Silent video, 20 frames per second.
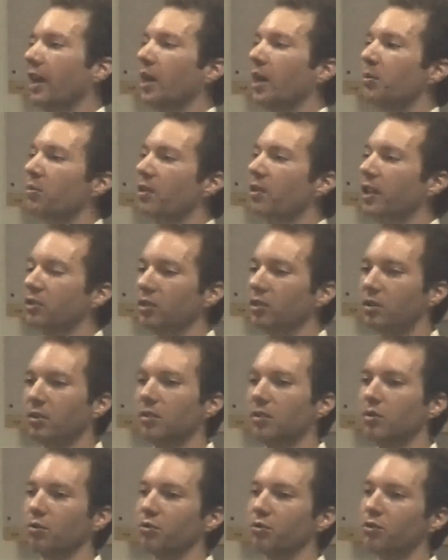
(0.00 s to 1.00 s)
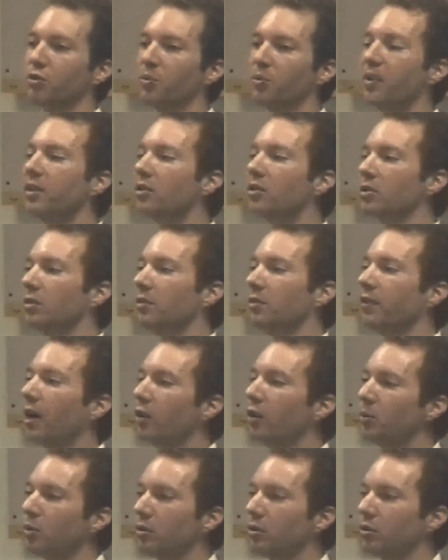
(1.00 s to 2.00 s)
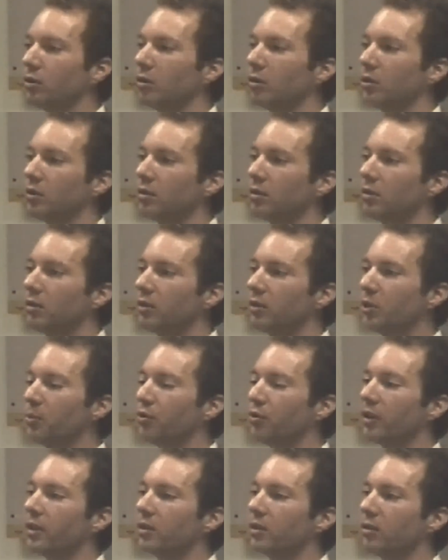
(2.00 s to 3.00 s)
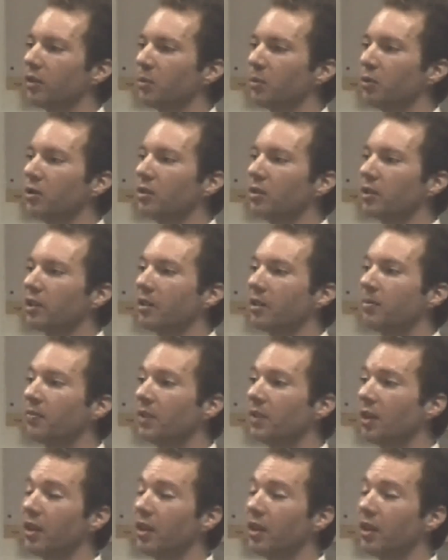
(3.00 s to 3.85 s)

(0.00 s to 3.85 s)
and that's a tremendously valuable tool to bring into a computer game.